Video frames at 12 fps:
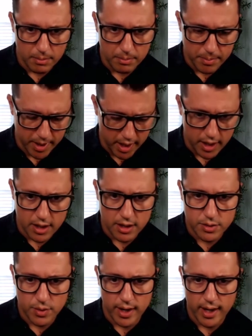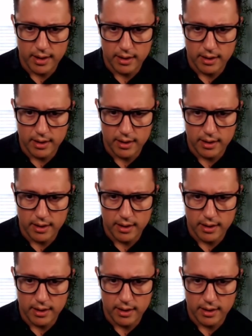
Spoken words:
meters, right?